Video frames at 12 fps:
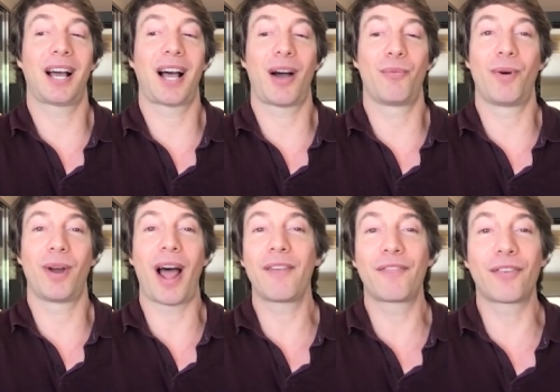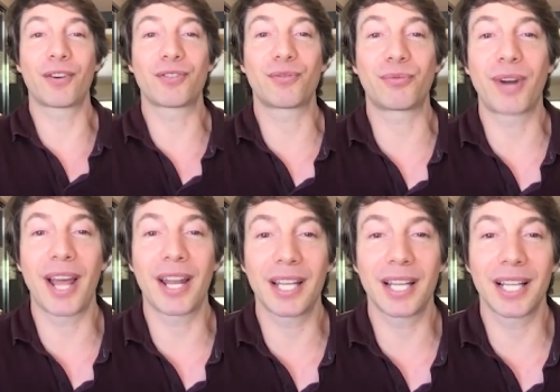when I first
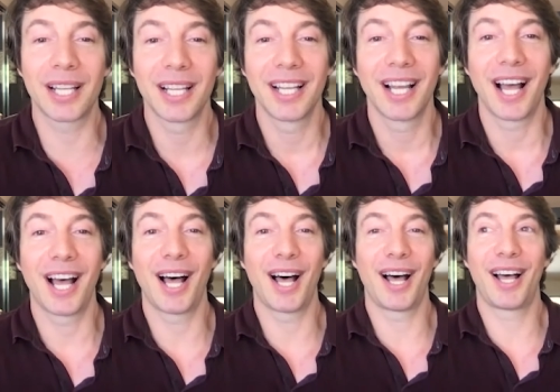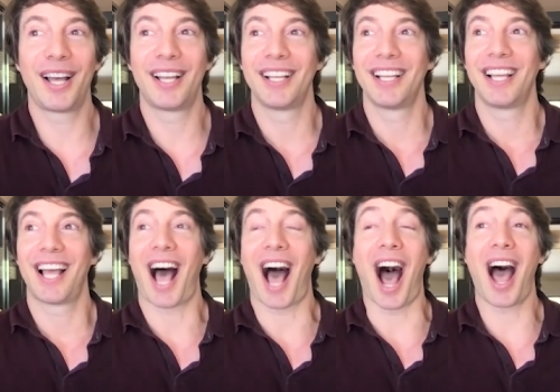read it, uh,
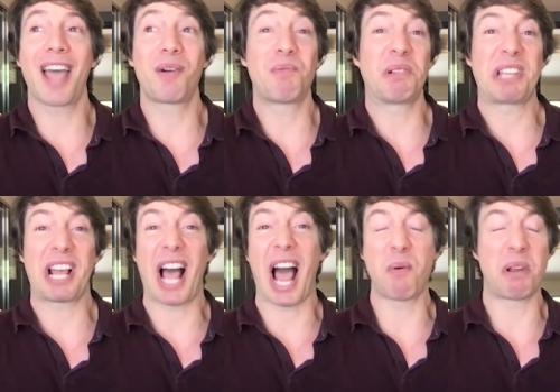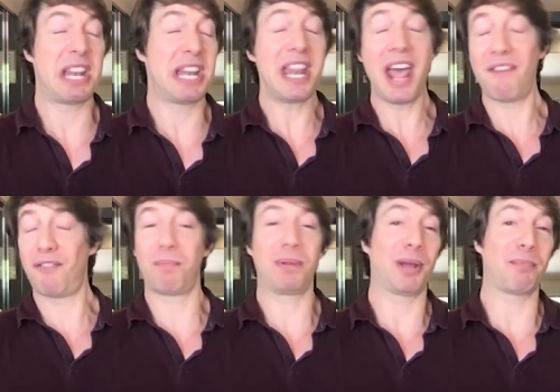I was like, I would never
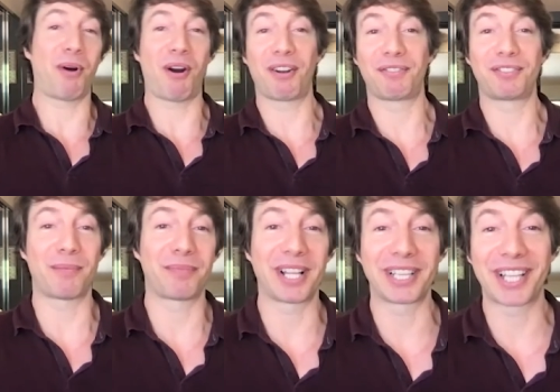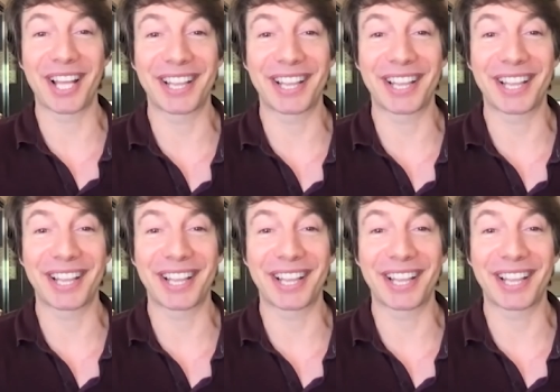be a part of something like